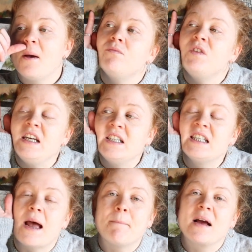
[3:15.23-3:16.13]
these
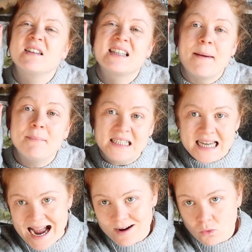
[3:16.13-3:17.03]
setbacks get me
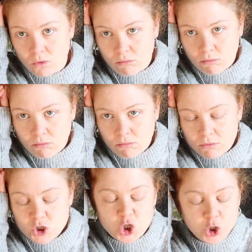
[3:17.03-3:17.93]
down.
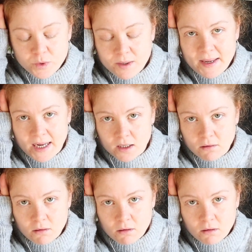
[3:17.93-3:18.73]
Do you know what I mean?